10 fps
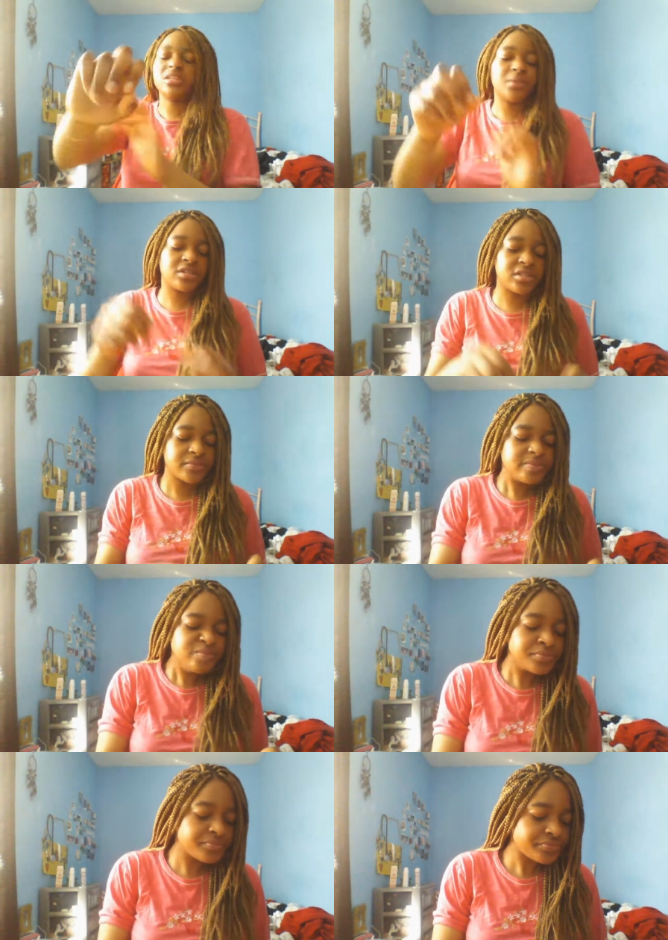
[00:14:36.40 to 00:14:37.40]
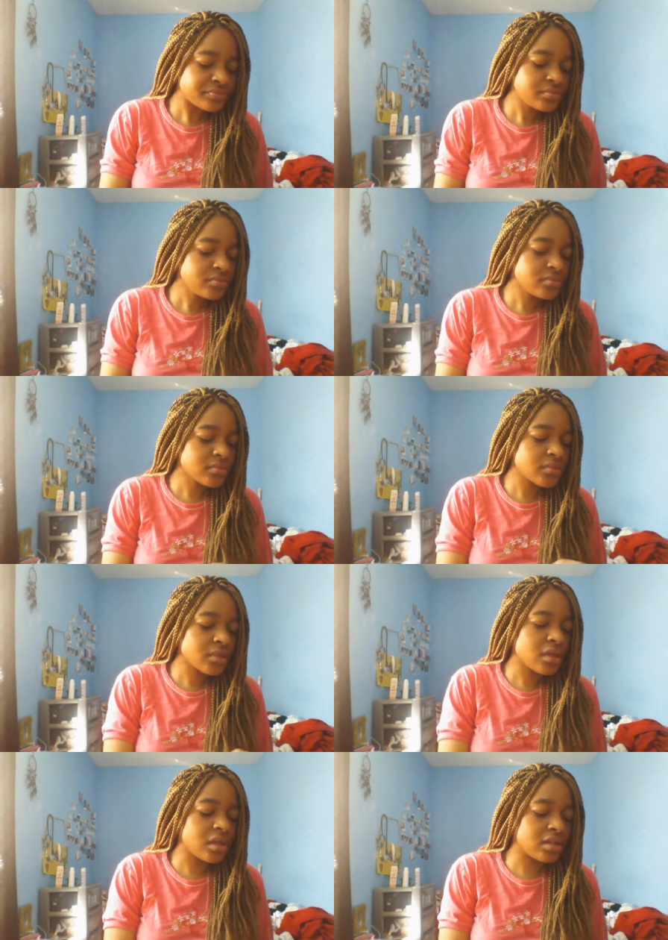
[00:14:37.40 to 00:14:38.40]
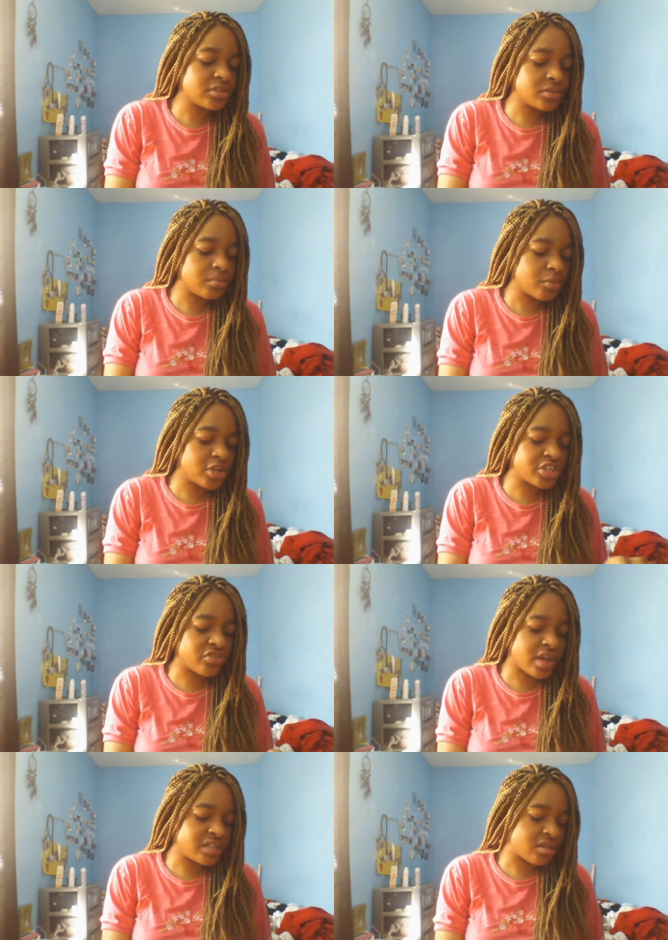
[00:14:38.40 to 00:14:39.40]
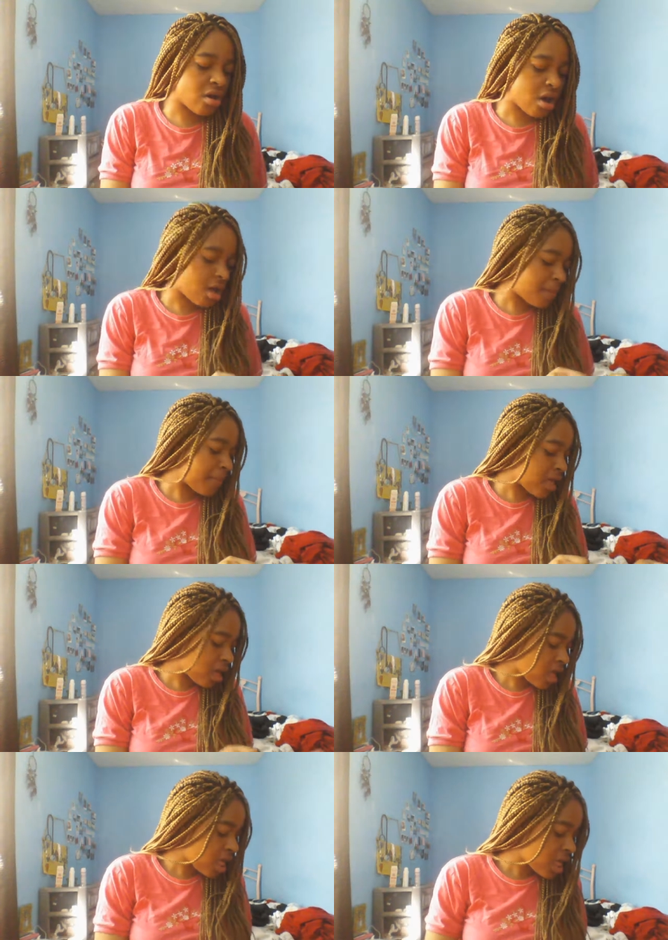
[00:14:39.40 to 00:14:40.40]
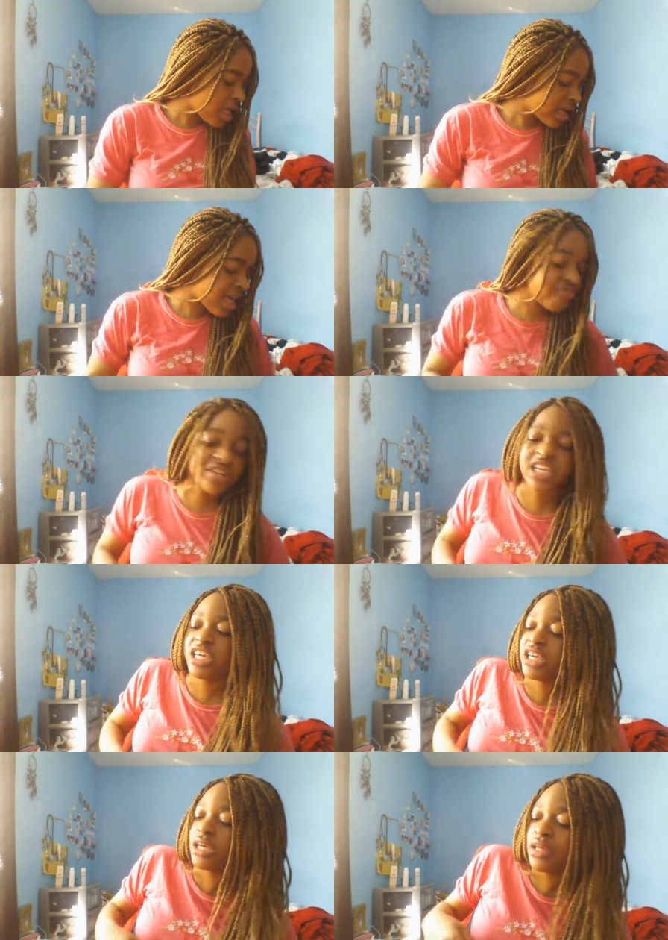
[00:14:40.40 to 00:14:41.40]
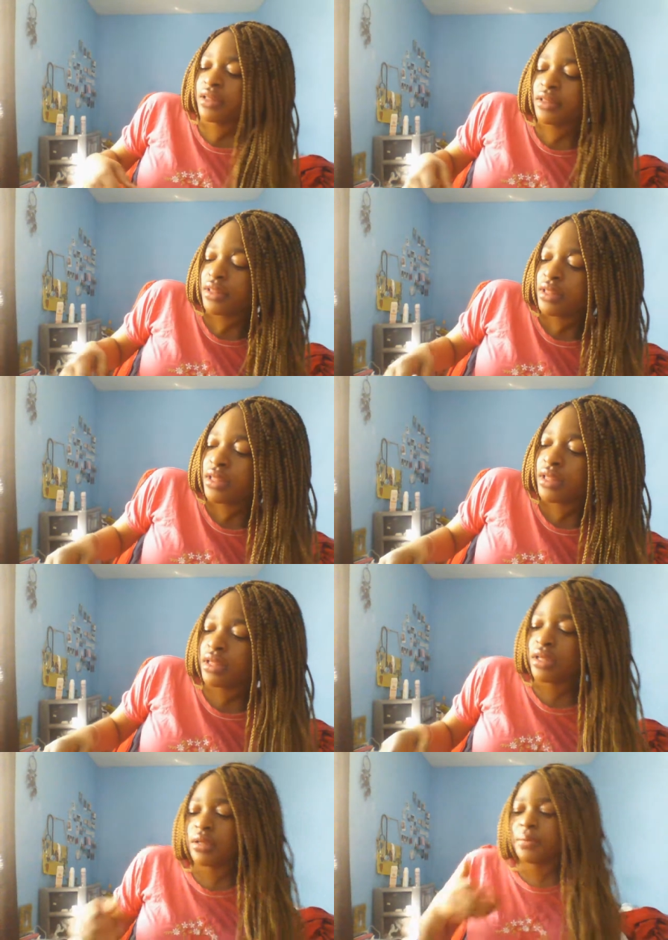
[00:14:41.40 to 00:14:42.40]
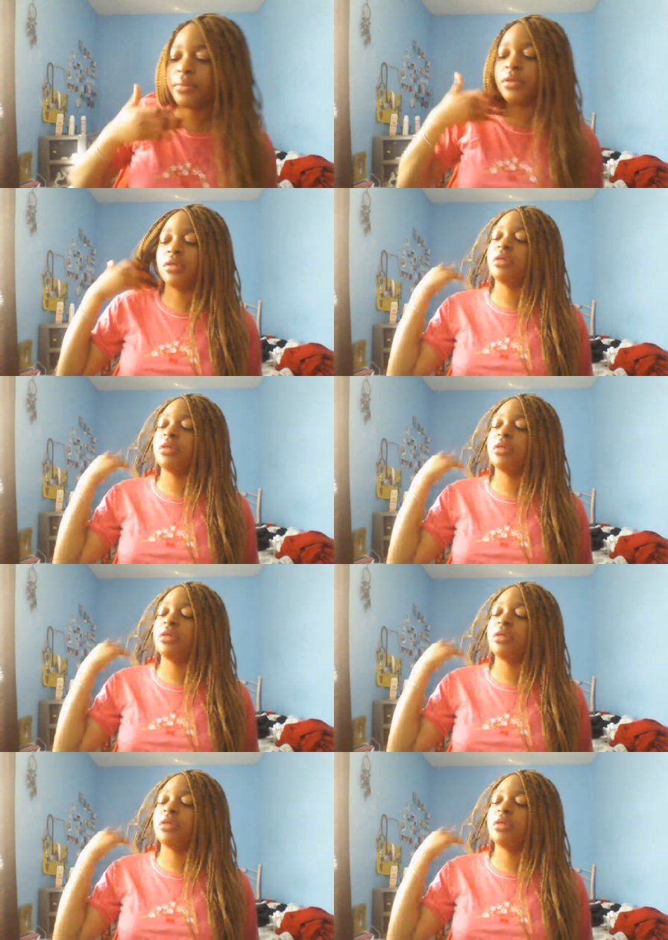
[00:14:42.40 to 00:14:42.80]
these spots I need to moisturize the arm carefully um